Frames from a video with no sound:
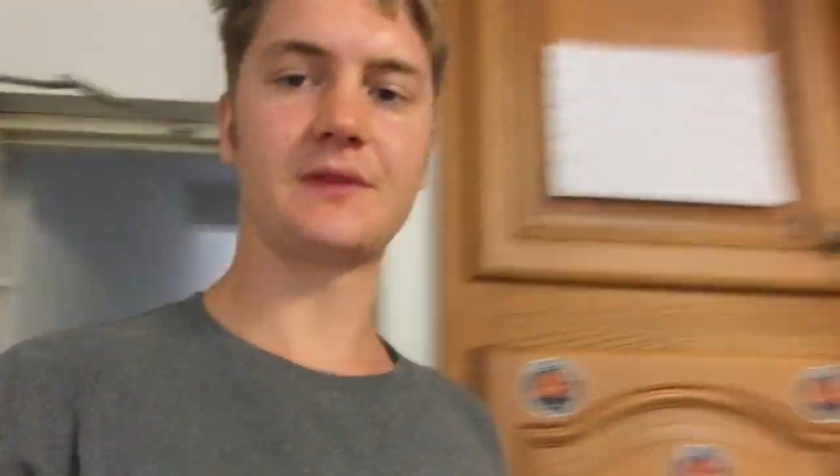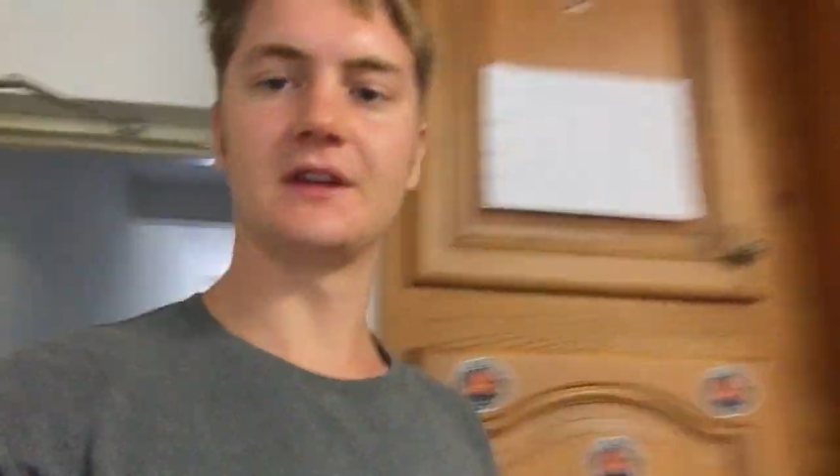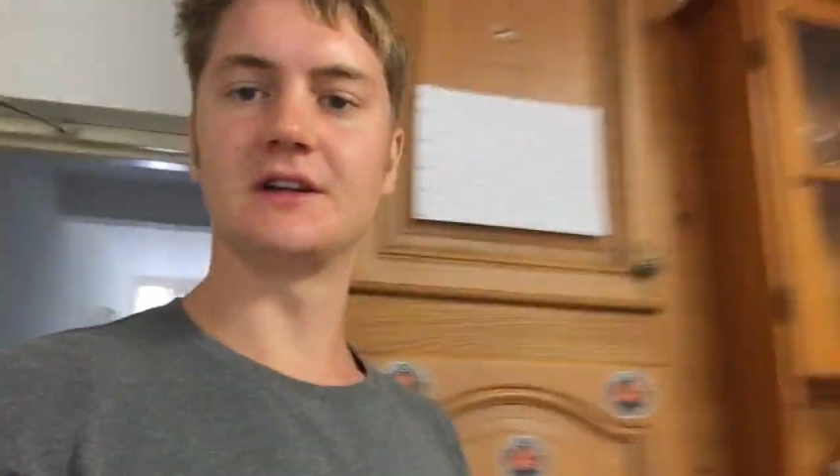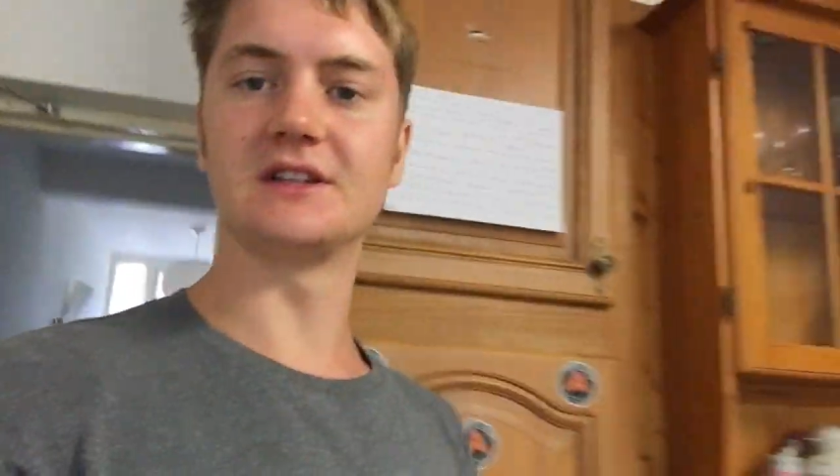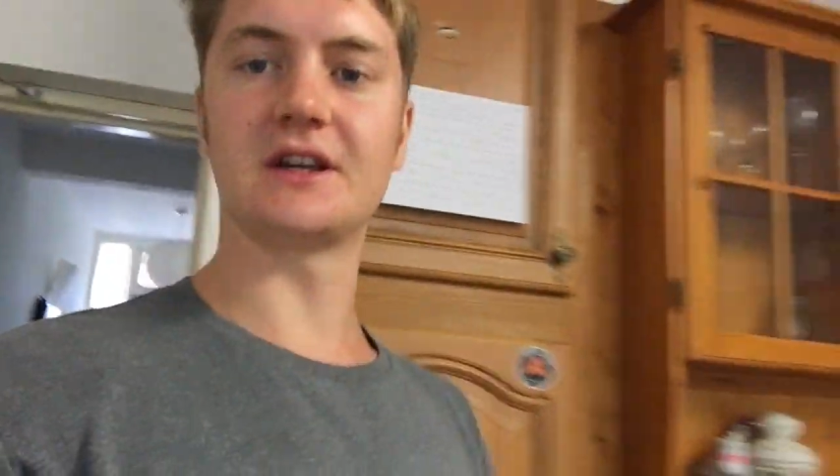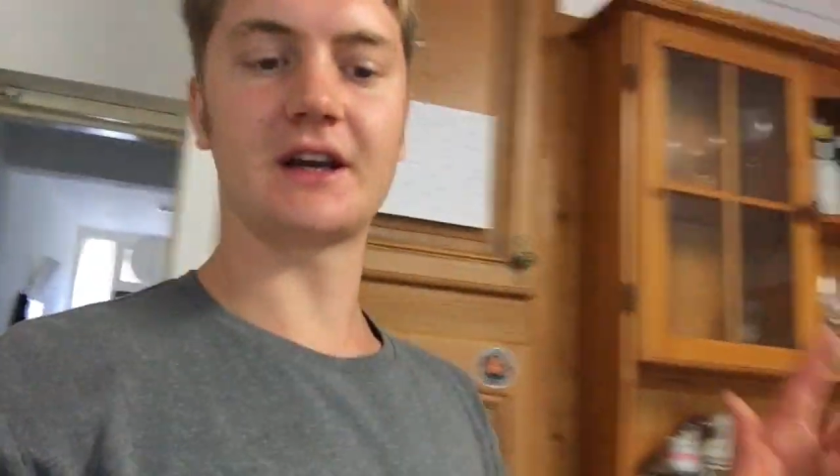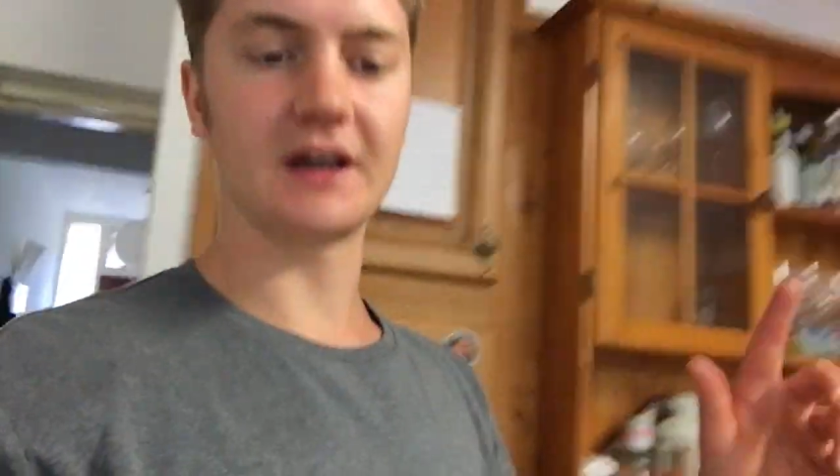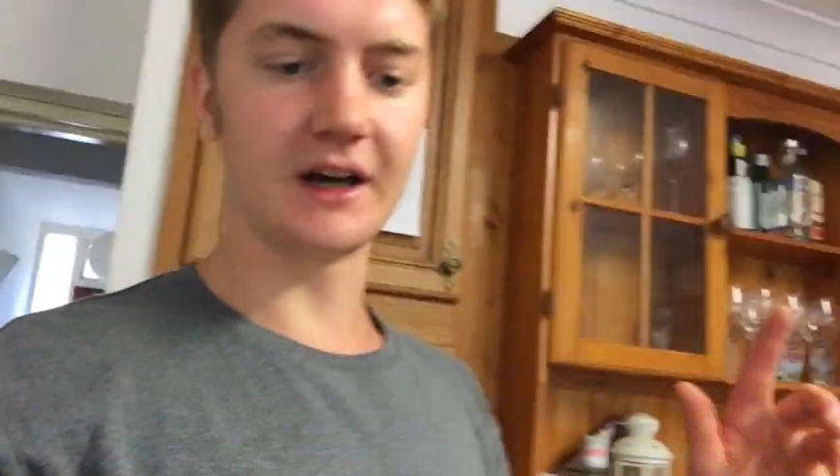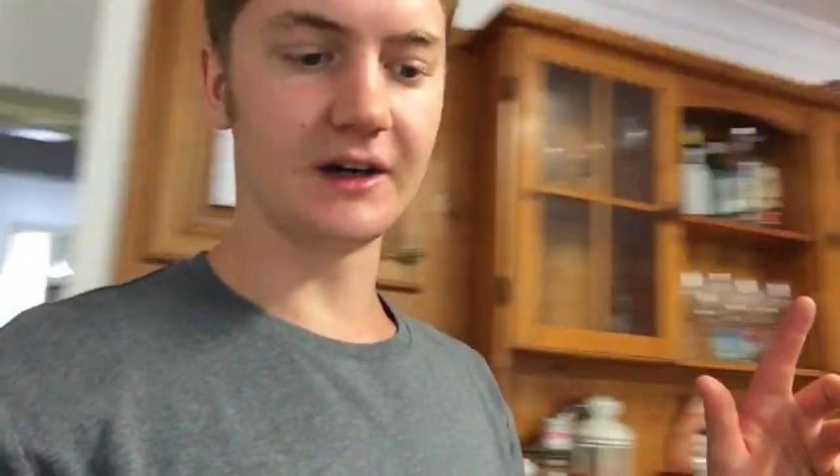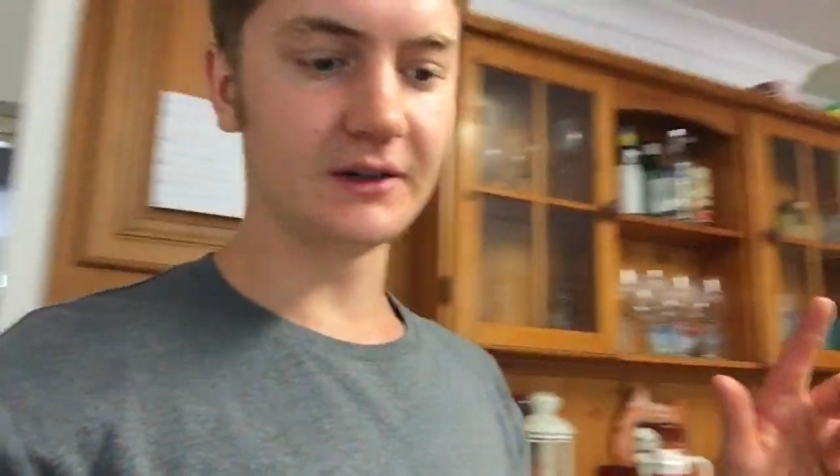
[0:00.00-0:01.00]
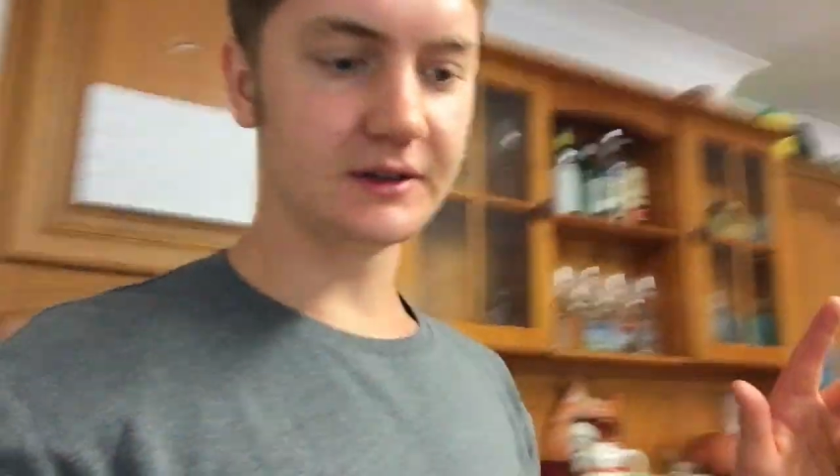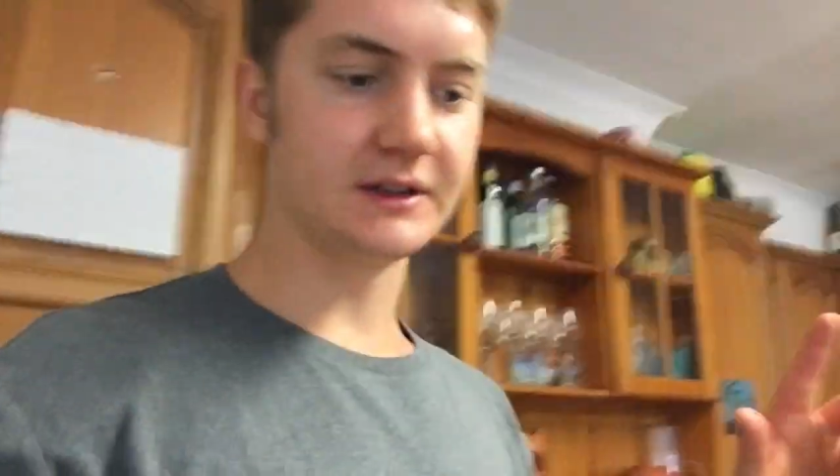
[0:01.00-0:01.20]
you can check it out.